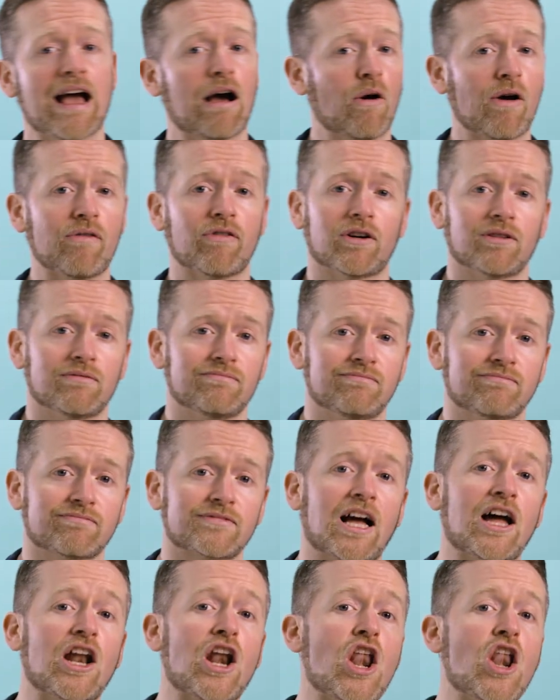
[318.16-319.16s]
However,
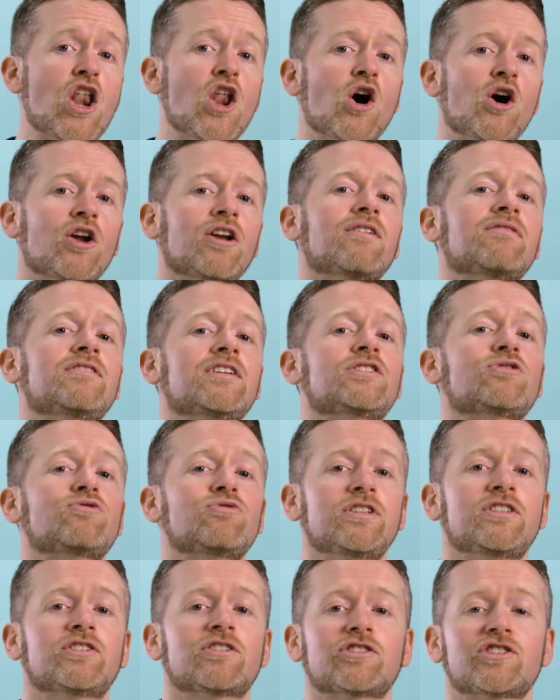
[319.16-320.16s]
none of this
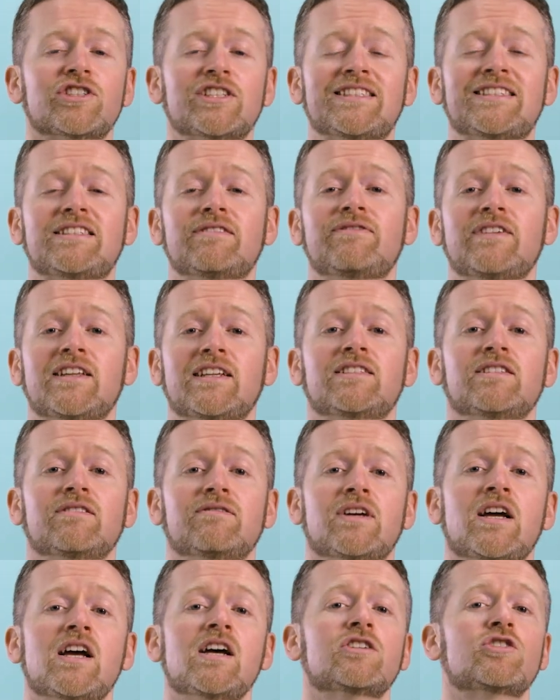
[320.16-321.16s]
research is
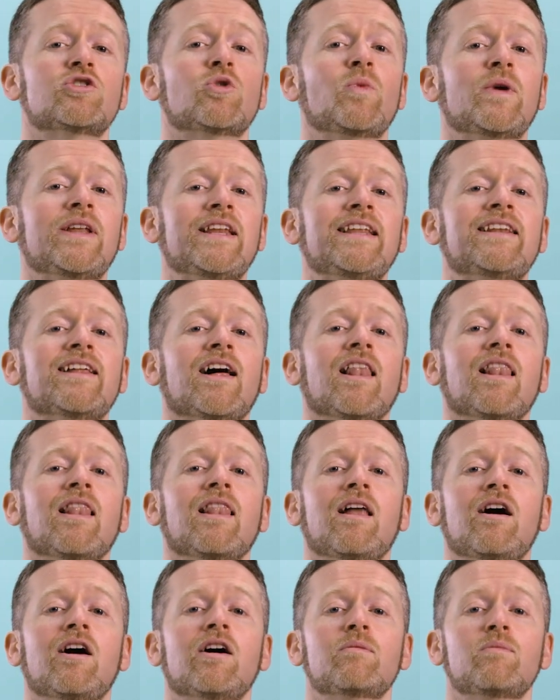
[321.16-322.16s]
definitive, so we need a
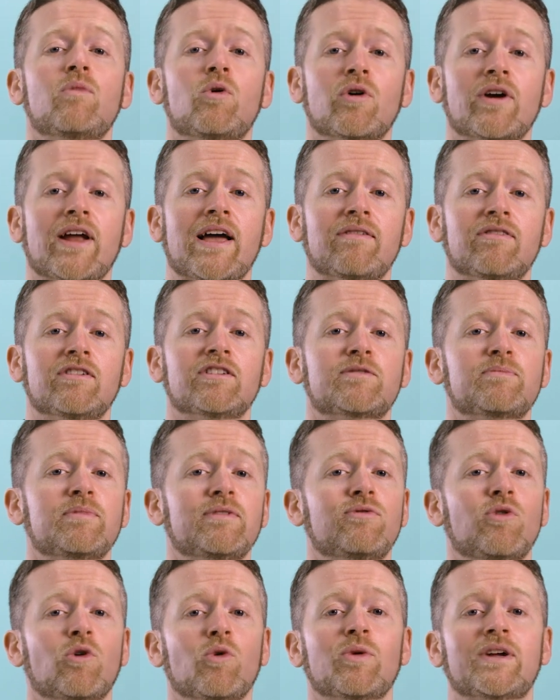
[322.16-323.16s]
lot more evidence
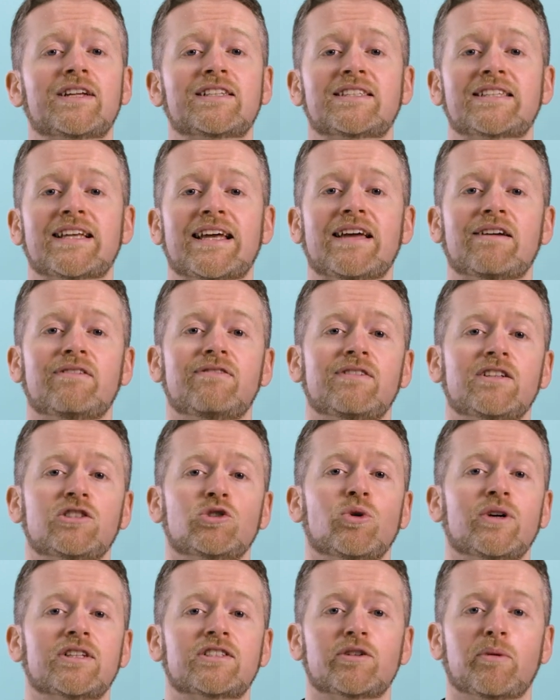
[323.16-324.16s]
before we can say if fish
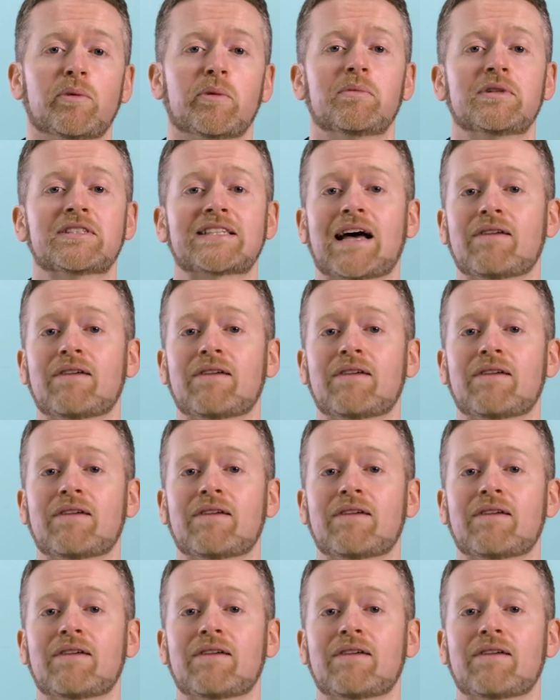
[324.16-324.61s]
oil supplements